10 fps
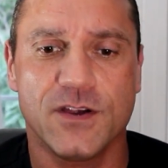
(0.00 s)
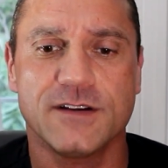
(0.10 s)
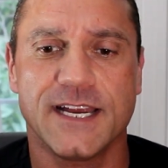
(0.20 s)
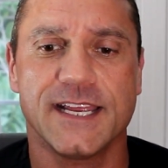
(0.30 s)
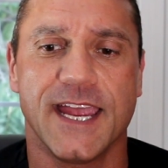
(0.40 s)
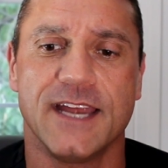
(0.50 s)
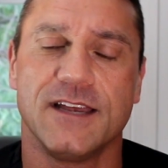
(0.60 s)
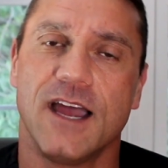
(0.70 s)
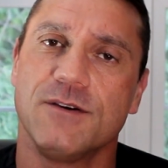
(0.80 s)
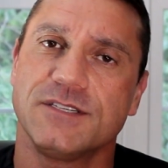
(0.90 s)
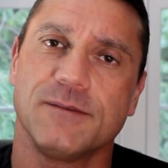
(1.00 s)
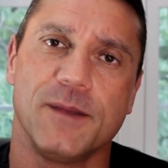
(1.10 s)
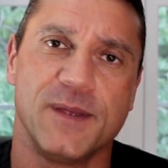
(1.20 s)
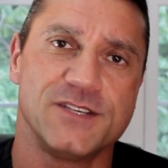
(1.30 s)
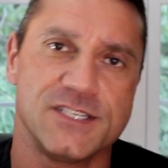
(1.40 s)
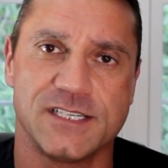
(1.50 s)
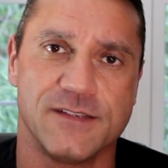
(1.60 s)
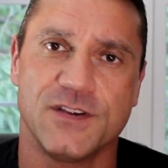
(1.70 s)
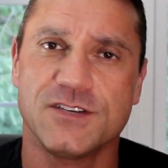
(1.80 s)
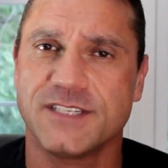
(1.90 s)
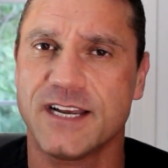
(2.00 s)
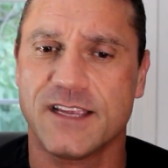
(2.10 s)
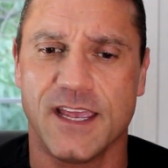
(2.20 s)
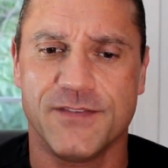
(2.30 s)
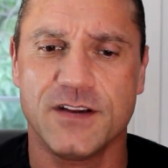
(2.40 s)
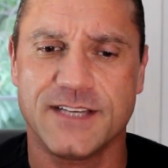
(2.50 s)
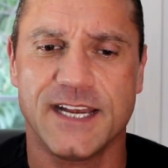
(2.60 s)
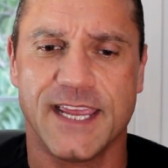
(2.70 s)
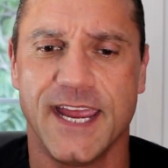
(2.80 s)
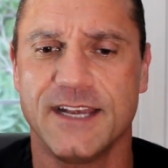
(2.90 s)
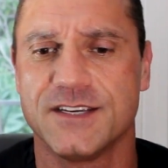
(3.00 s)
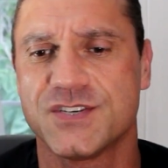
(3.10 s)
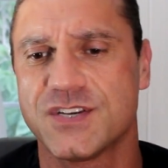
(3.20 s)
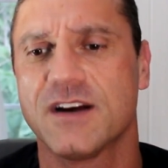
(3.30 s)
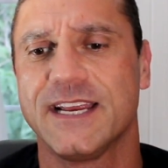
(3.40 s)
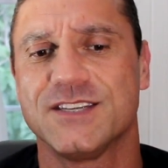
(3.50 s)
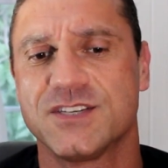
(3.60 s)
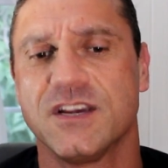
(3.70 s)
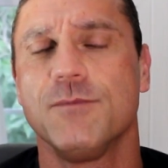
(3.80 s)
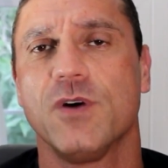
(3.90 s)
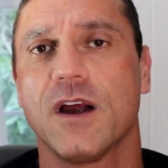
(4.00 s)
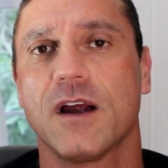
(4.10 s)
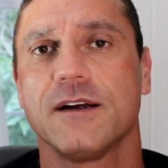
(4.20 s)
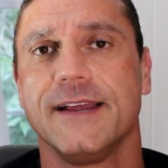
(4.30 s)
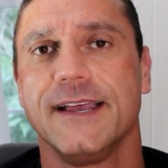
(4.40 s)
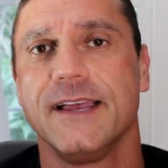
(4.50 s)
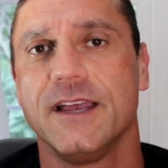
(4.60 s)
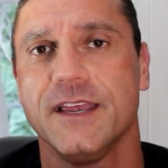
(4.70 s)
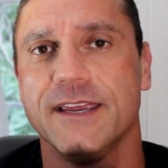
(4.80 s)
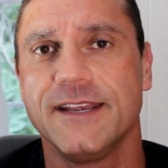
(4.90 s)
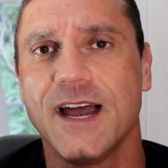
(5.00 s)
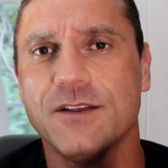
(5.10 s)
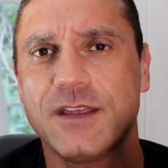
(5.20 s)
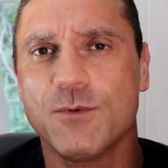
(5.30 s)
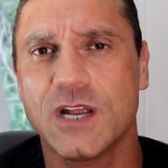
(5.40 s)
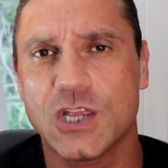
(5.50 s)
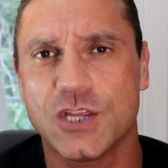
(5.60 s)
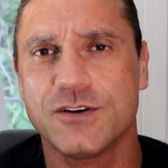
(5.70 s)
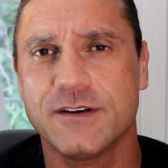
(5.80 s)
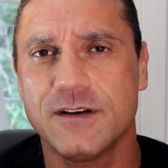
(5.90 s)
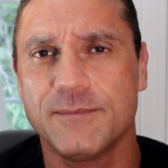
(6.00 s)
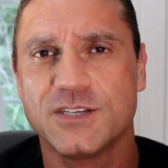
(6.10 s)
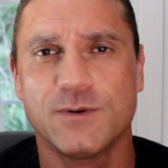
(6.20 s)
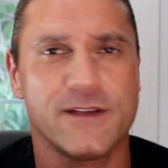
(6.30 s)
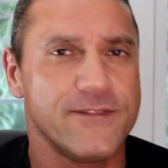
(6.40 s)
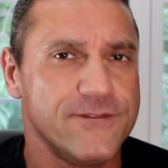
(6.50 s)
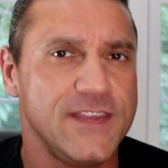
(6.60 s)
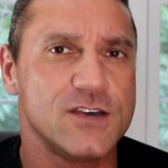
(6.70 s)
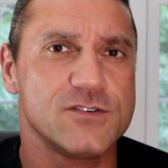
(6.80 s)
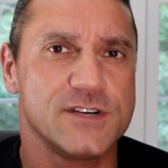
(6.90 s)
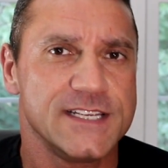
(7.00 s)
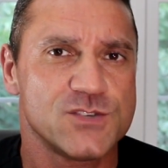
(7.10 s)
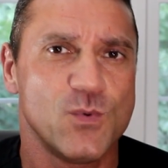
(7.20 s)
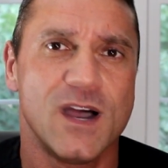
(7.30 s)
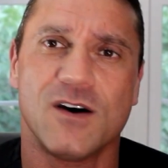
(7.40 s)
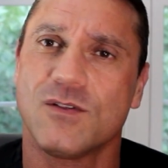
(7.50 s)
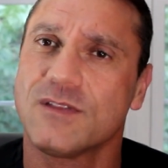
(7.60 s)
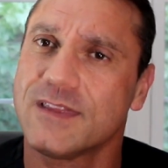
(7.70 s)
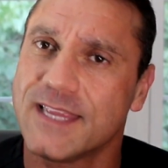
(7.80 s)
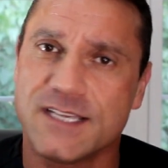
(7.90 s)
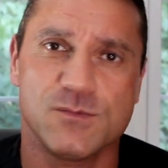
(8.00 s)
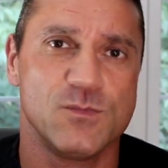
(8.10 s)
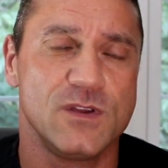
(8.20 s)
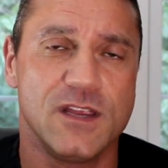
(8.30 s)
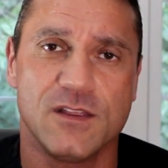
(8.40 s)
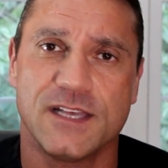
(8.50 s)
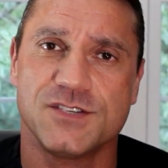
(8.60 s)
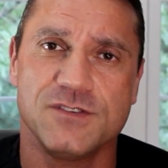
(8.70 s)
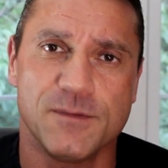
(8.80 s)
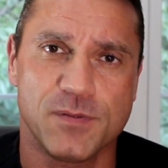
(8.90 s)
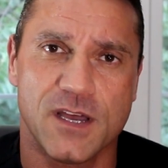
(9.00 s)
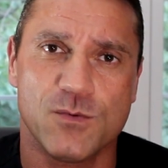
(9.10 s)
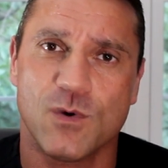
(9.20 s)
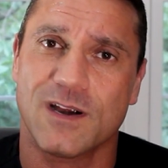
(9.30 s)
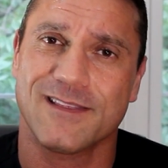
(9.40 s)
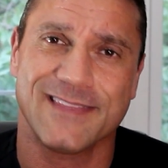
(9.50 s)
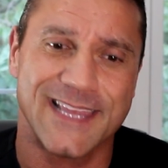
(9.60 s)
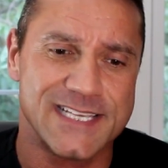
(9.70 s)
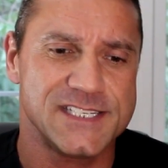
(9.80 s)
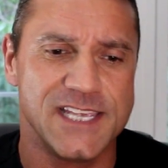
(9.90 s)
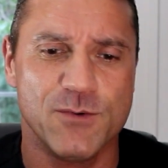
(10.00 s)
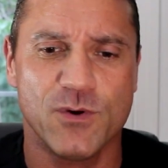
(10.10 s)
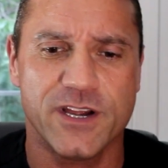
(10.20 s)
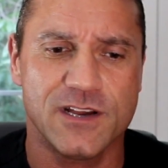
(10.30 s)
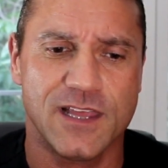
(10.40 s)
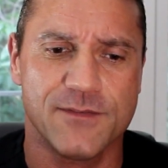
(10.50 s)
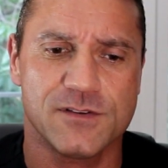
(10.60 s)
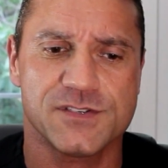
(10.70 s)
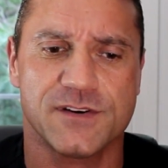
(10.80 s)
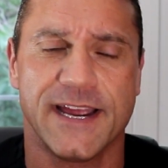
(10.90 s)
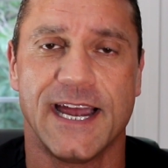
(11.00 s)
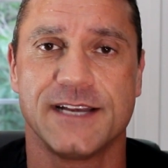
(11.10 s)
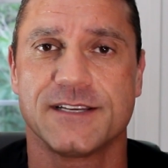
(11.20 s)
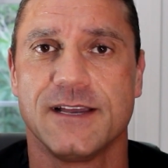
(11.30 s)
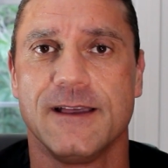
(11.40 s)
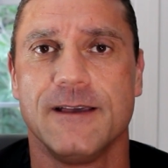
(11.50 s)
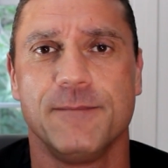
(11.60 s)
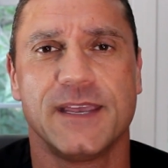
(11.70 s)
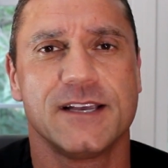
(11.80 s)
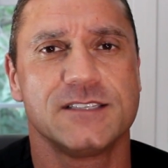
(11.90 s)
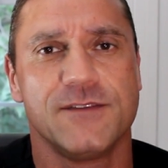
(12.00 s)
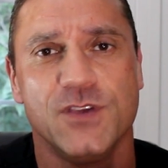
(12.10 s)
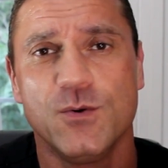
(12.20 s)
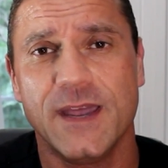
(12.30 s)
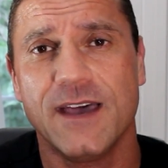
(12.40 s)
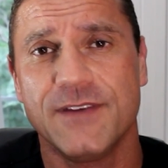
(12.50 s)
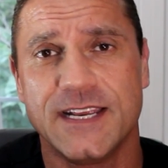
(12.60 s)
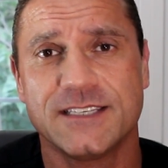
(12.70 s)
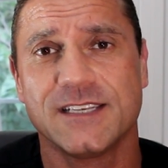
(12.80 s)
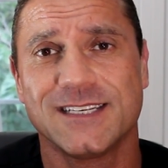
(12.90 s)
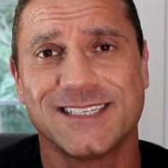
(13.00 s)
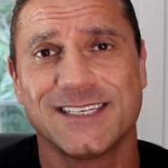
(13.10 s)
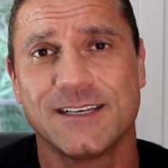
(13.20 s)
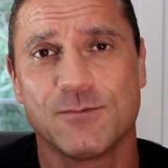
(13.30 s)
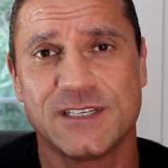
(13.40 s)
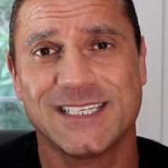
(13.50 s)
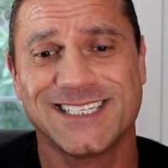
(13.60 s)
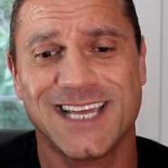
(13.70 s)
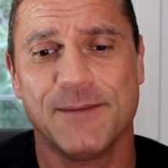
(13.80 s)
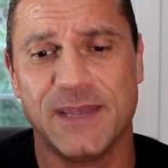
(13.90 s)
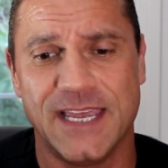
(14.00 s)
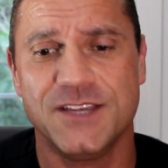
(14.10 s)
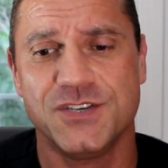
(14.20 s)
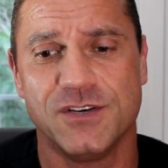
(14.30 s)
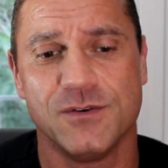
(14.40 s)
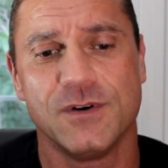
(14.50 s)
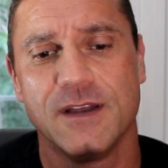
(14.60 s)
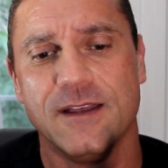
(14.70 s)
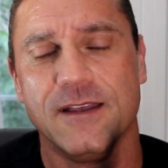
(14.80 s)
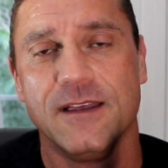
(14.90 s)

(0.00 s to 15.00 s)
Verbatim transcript: you're dedicated, I always tell my patients this, if you're dedicated to starting somewhere, you not only want to look good, but you want to feel good as well. Let's do the blood work. Let's see where your levels are at. Because if you have an insulin-resistant type issue,